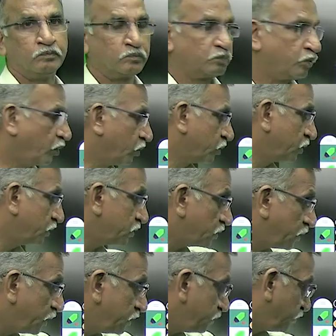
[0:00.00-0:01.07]
For this
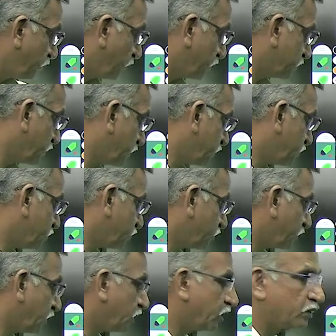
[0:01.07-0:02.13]
range, production is
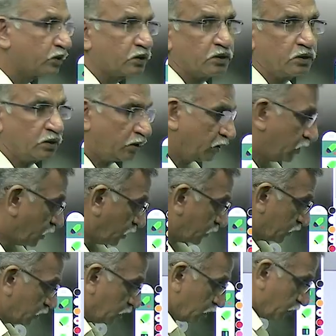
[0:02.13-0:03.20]
203, and
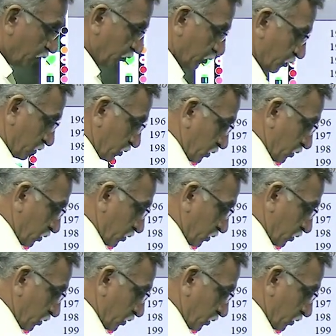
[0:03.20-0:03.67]
therefore